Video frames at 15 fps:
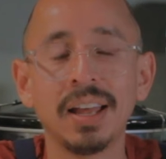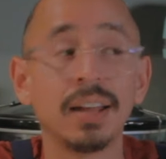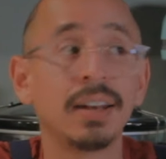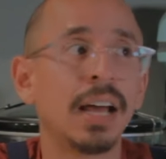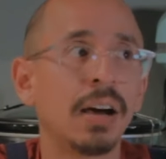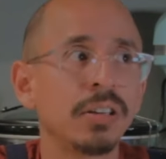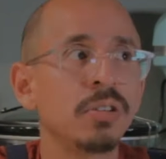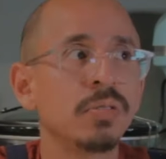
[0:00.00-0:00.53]

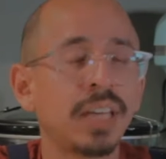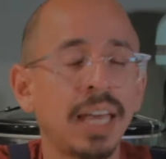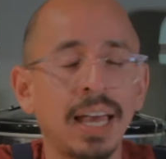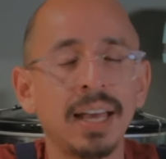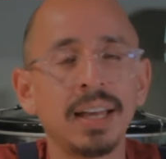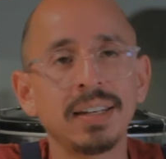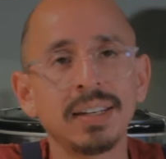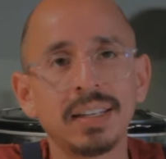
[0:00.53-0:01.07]
Now, you
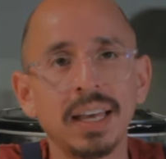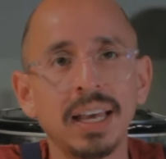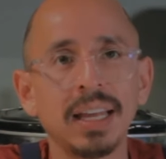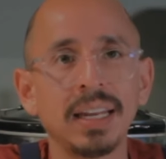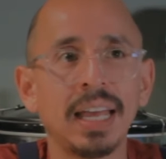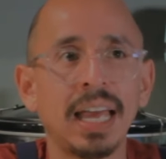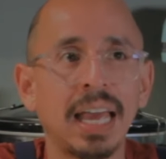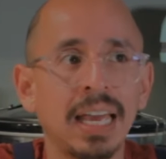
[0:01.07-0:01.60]
can
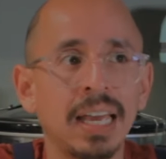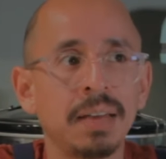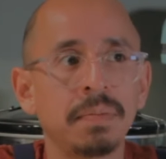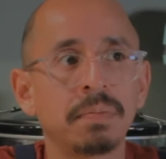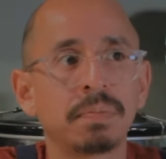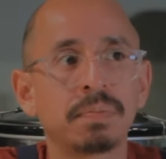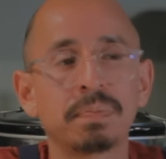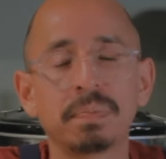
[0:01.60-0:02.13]
get
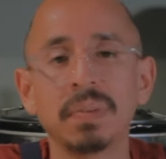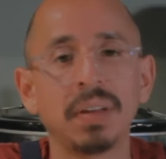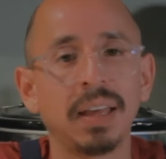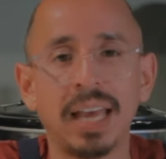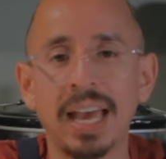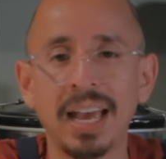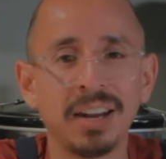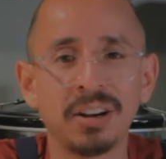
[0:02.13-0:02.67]
a
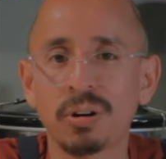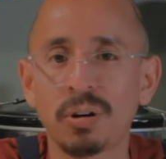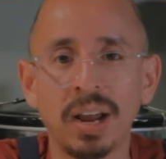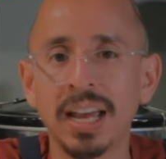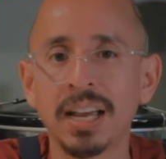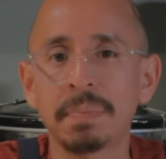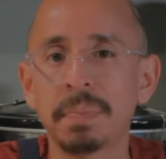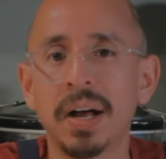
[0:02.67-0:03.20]
hand
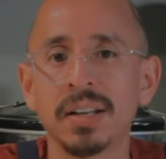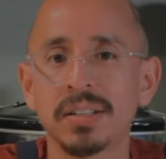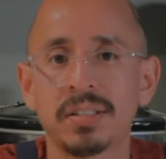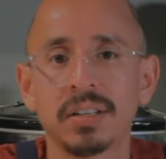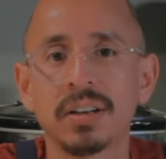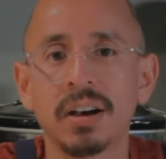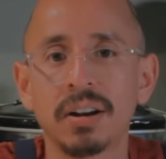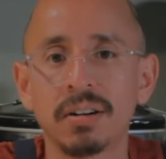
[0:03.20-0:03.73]
crank
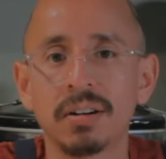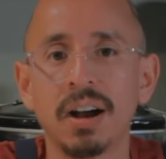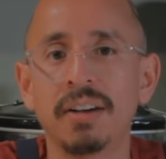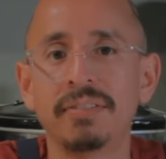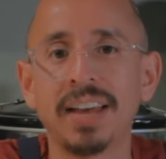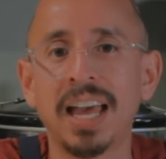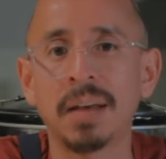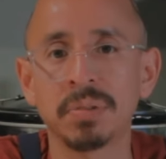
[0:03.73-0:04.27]
pasta cutter
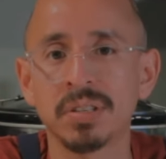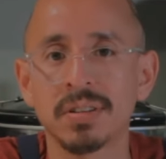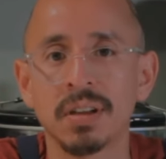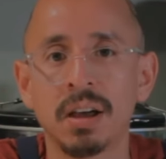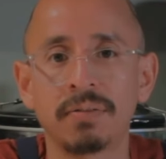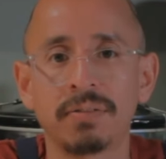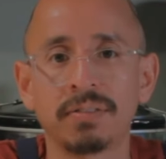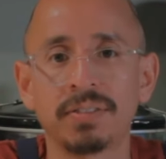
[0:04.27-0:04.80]
off
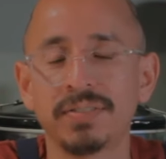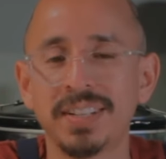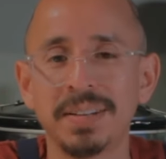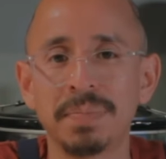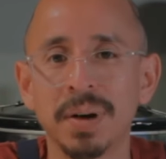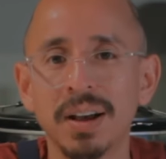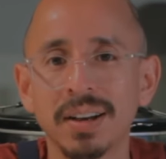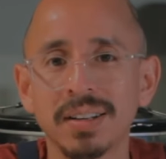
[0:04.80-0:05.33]
Amazon for
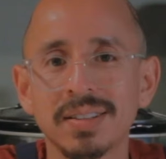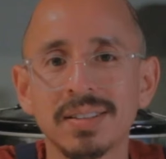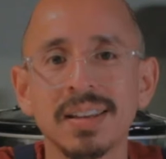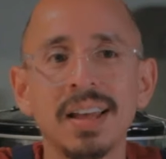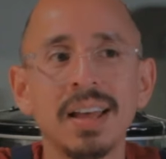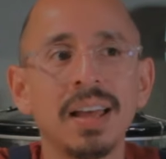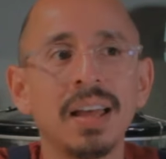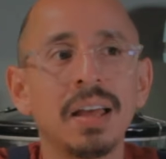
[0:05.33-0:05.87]

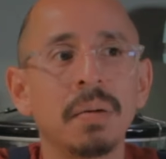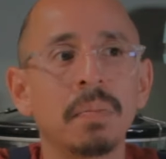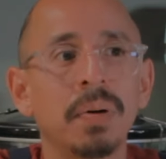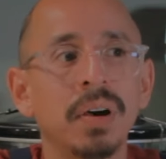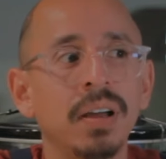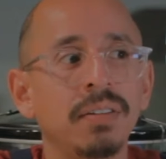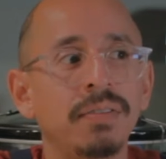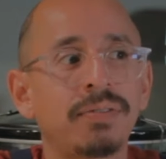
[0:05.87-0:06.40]
$50,
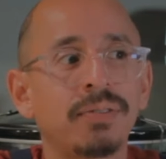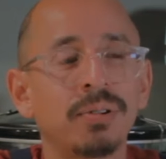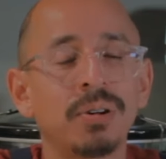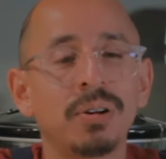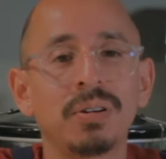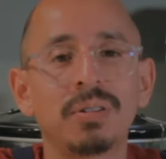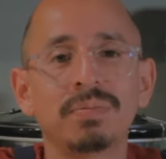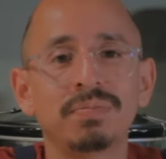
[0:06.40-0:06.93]
but
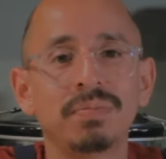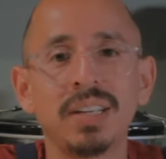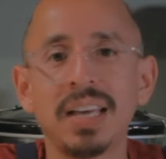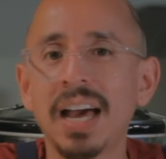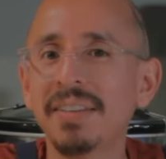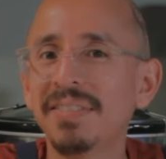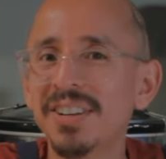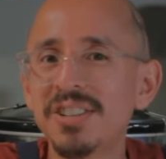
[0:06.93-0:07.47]
for the
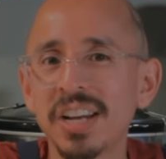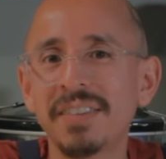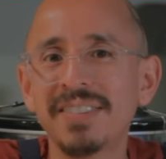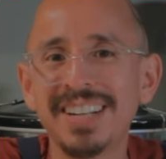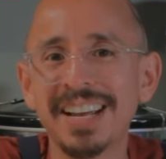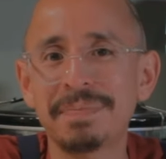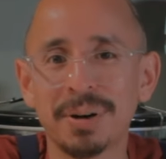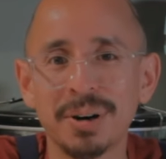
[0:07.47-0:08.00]
average
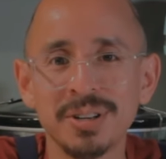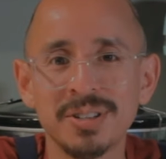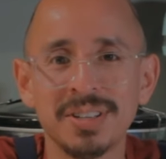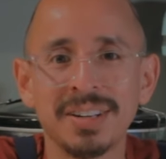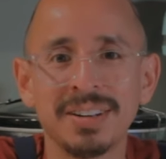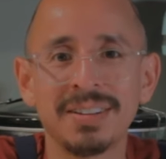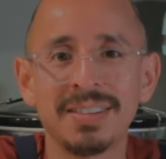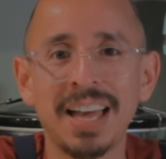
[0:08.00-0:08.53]
everyday
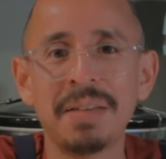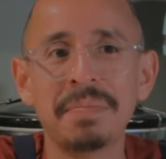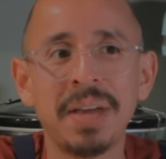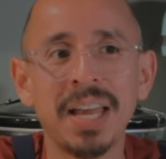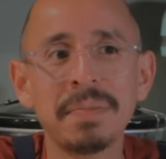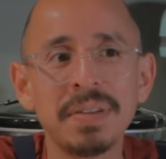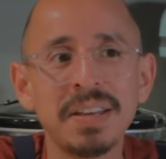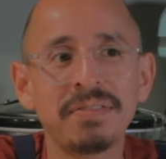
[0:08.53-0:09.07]
person, that
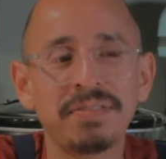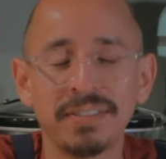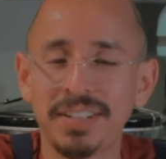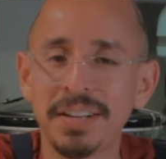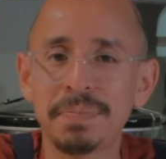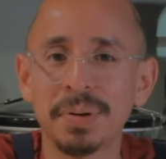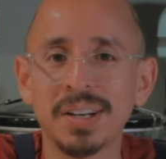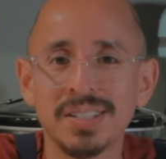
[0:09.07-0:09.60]
may be
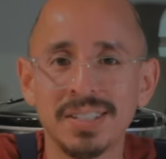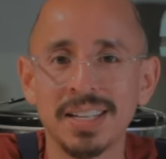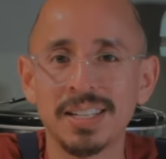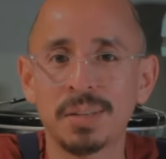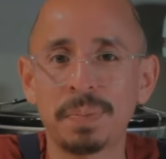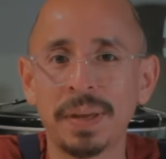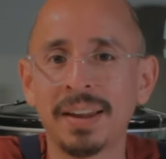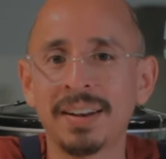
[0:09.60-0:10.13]
$50 they
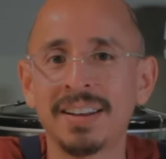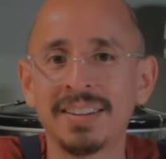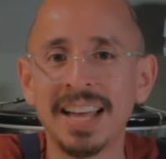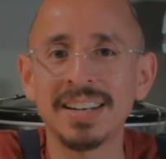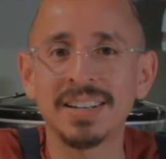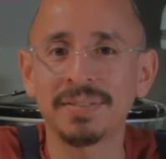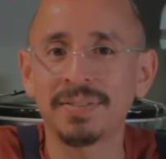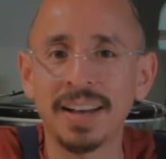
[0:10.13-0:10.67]
spend on
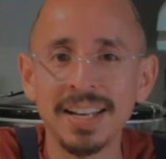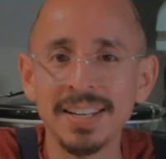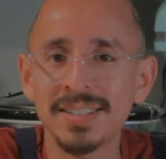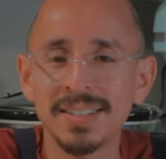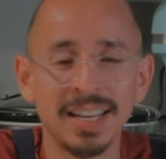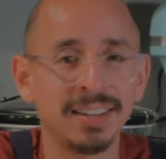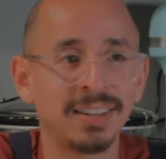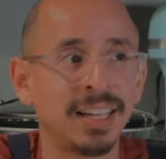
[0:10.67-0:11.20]
that
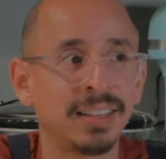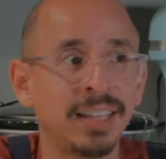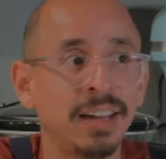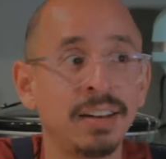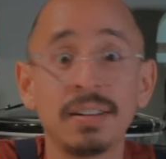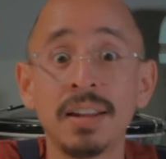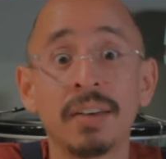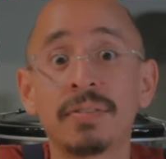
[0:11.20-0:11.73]
device that they
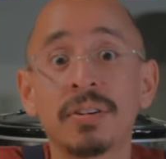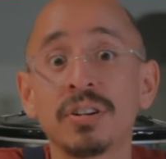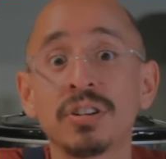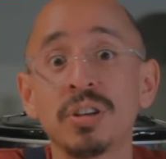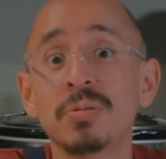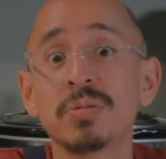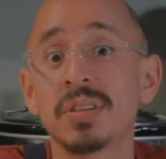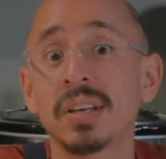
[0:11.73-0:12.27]
never
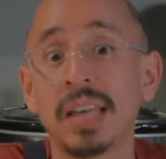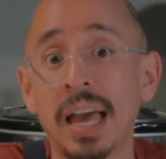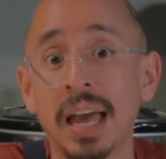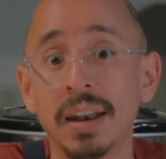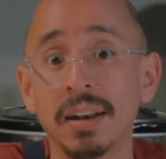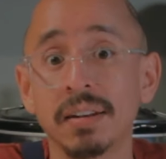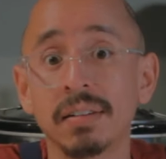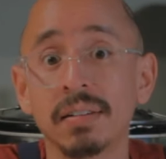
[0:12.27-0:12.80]
use
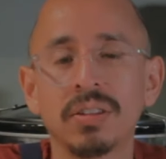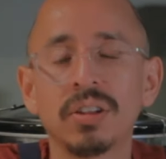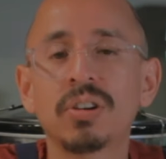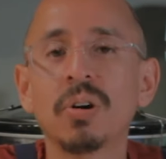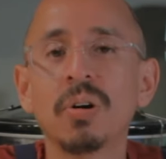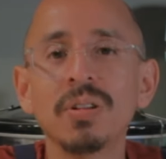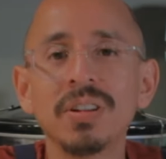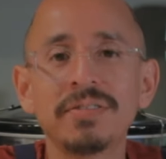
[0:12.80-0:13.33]
again. The
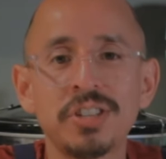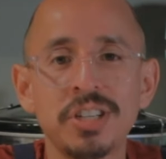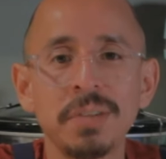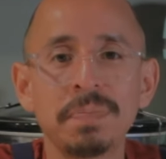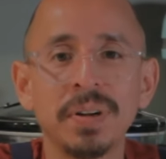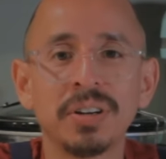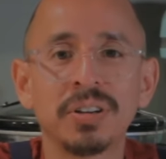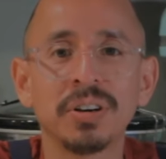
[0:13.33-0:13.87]
goal of
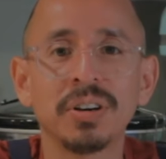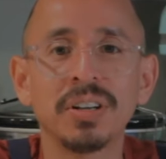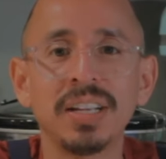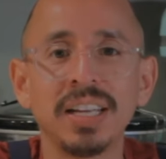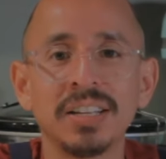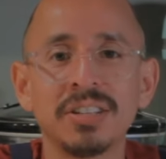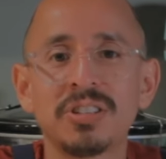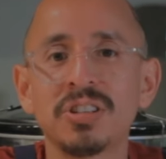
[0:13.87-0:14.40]
Cheap and Good
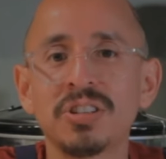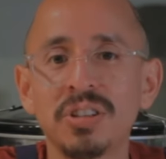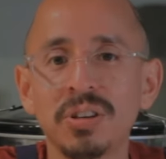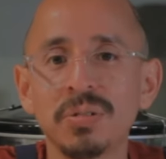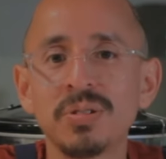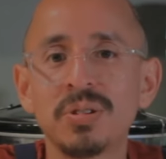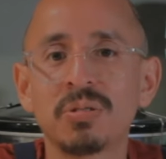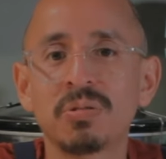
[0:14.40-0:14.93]
is to
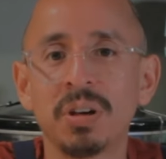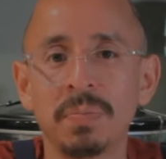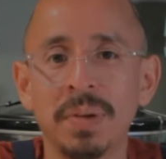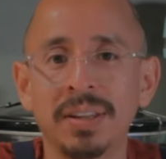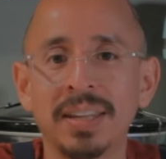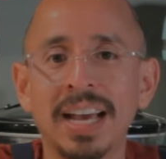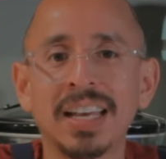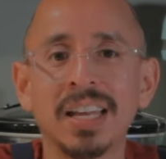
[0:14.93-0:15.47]
use
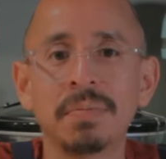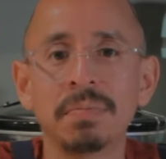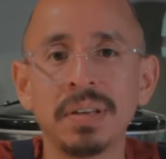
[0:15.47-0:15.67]
equipment that can